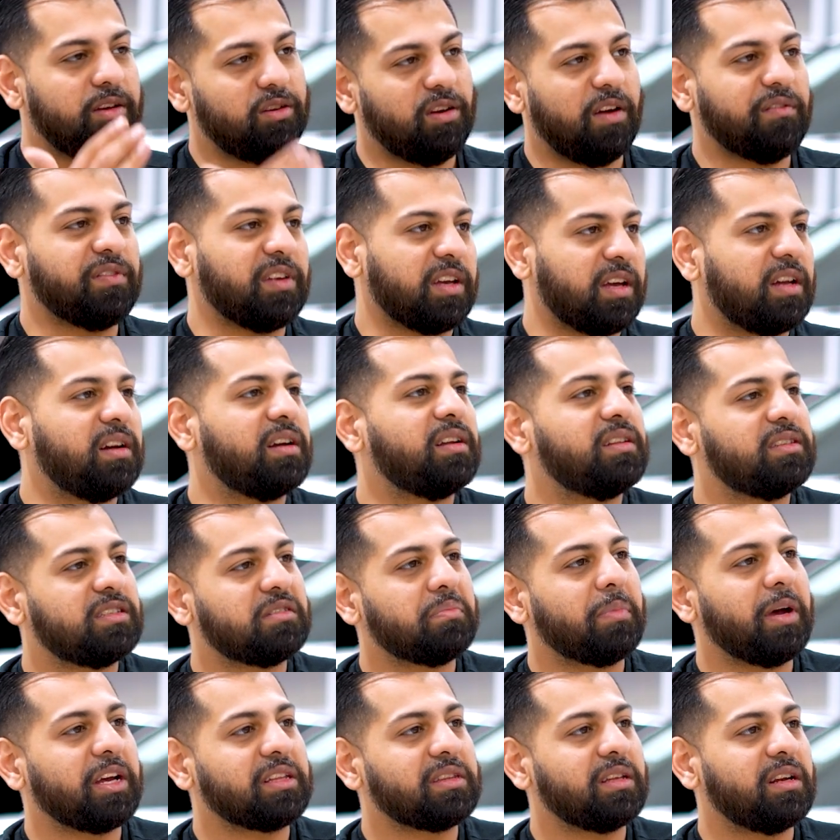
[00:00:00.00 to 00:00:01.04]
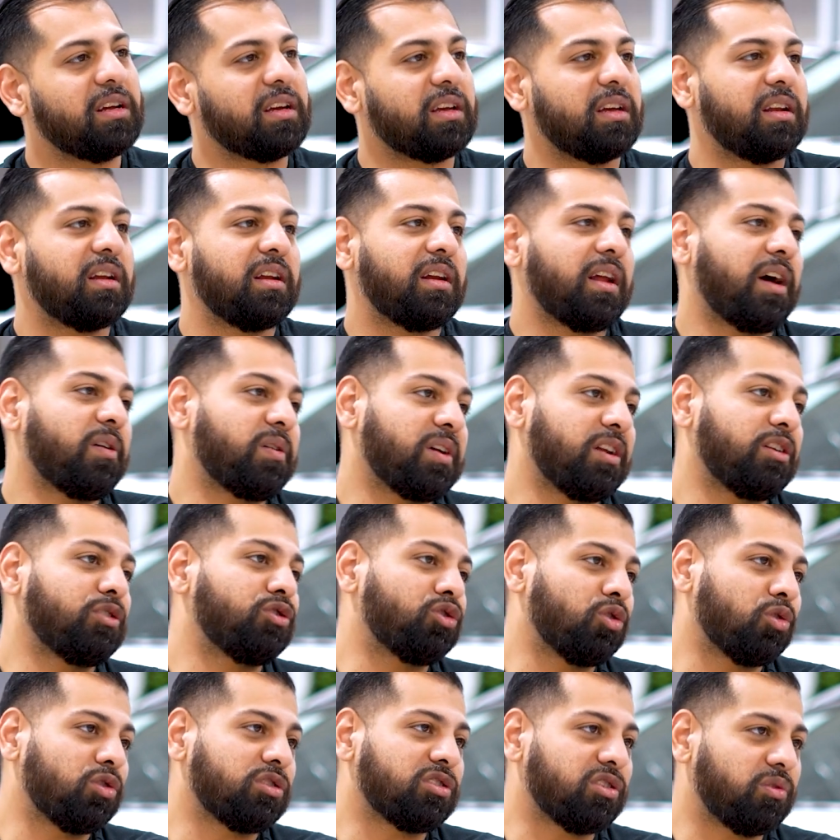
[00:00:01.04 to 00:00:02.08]
You have to get it inspected again and now get a
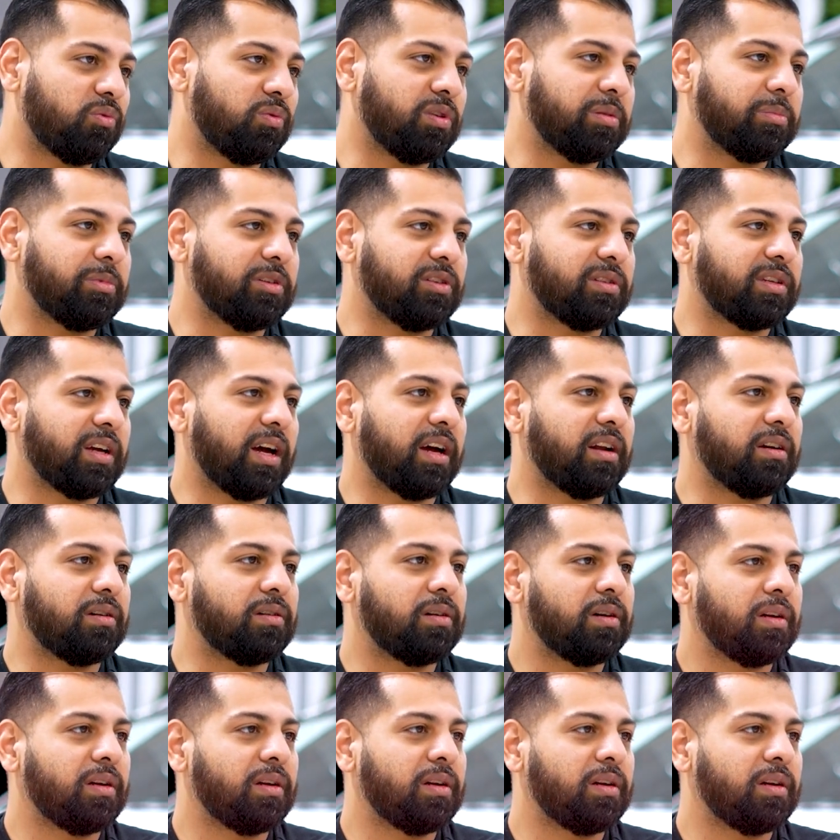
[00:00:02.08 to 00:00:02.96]
Georgia rebuild title.